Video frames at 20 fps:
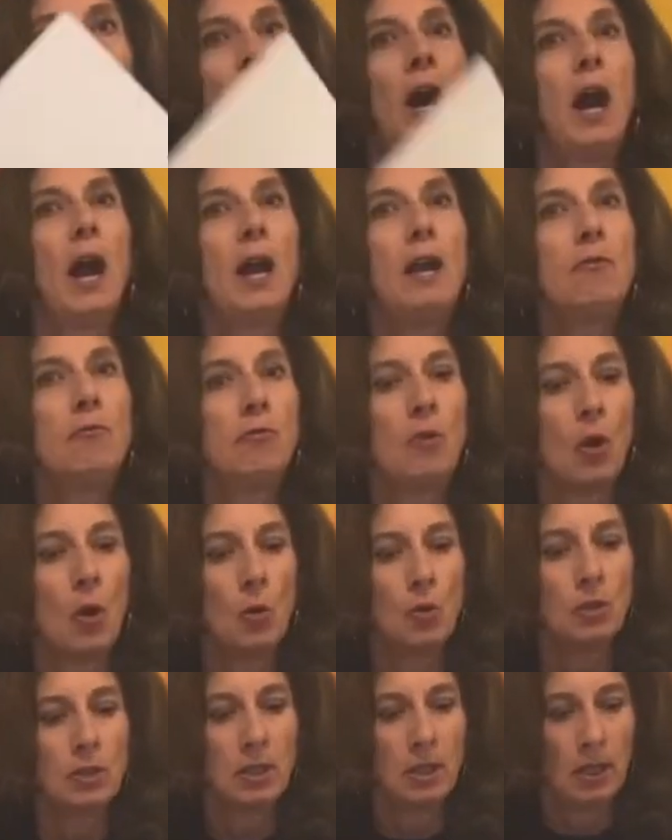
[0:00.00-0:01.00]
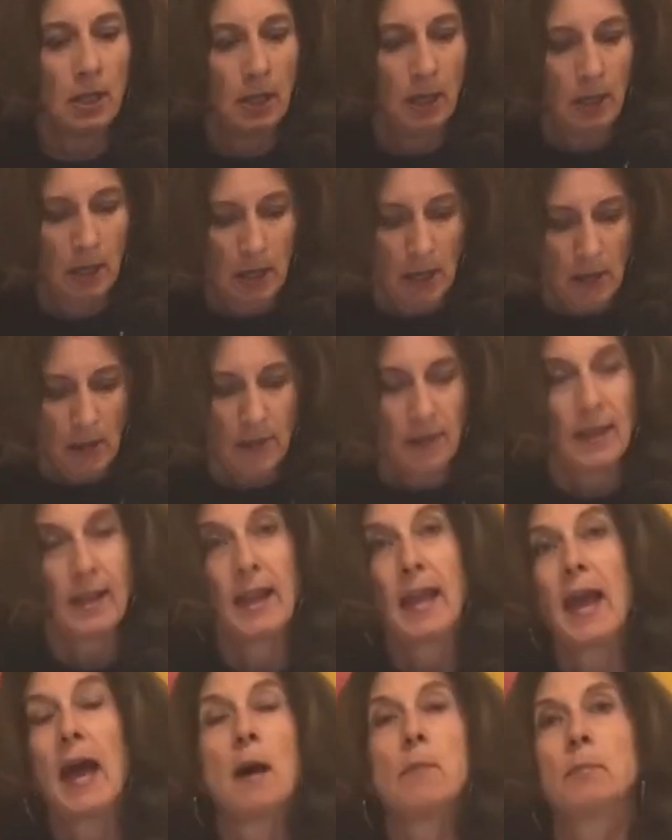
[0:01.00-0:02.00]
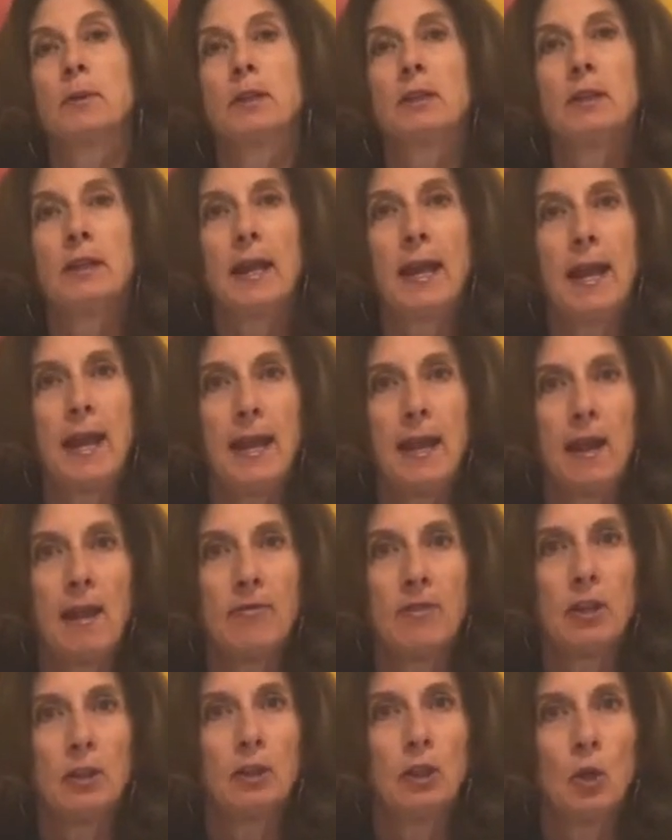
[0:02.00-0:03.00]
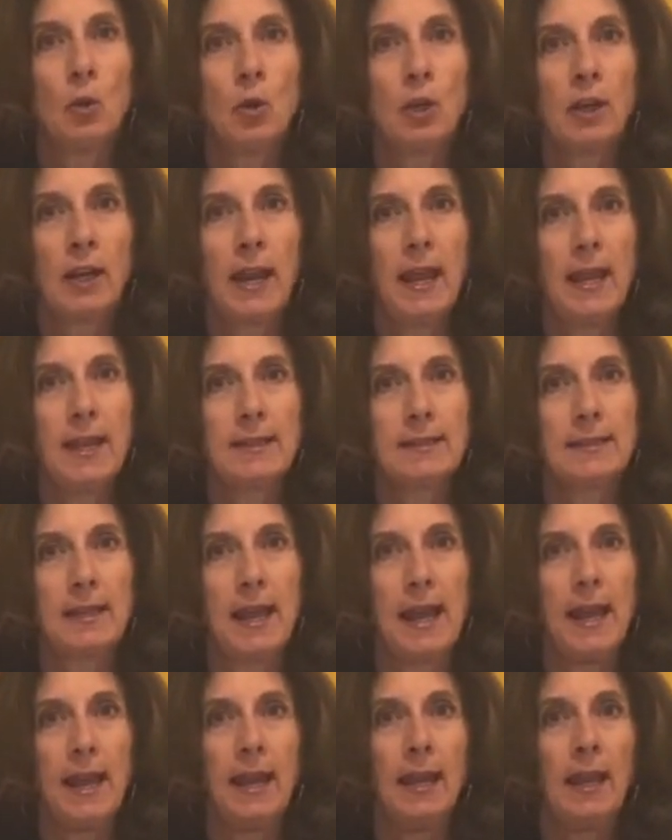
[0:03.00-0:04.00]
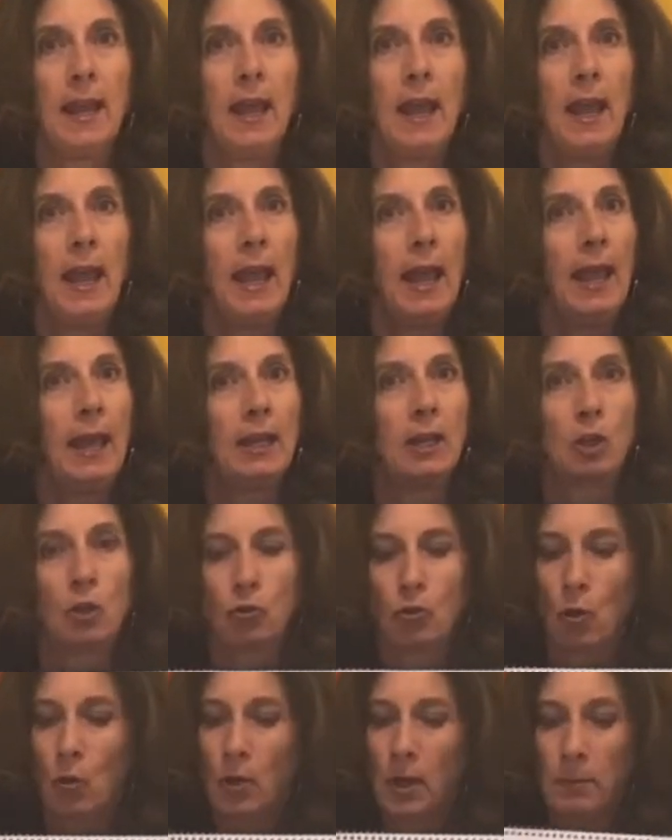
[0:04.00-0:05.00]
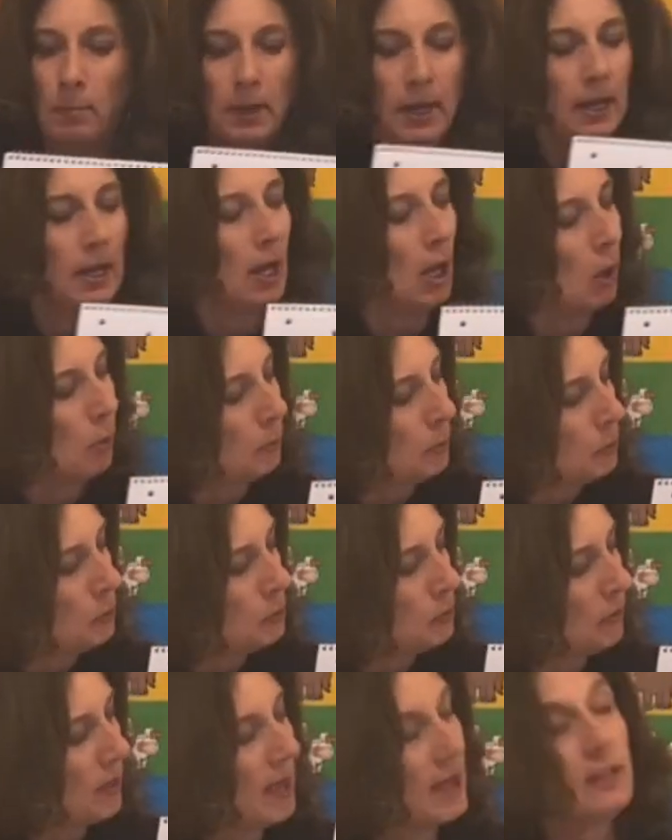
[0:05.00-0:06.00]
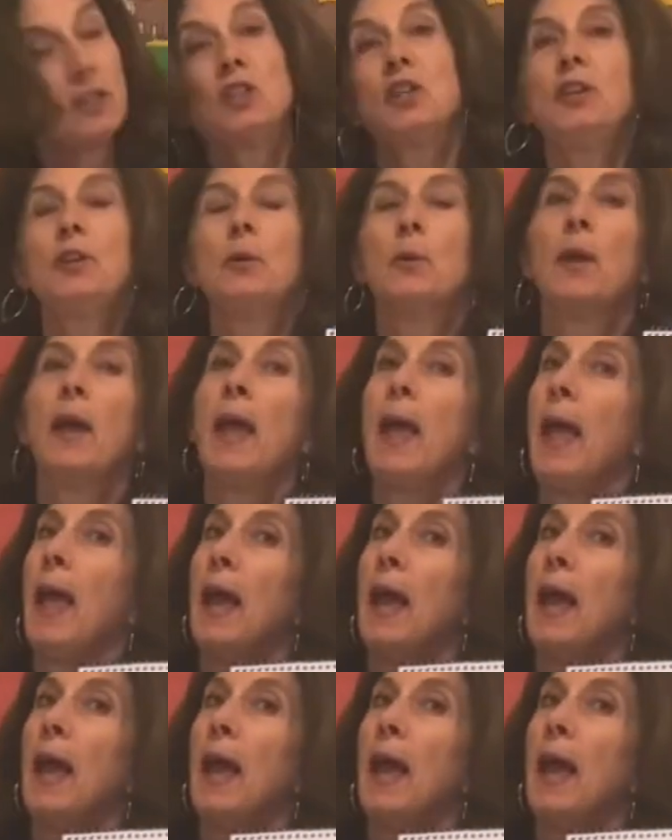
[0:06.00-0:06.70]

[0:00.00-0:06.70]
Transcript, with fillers: I wrote the capital A and the lowercase a. And a grown-up can help you do that too.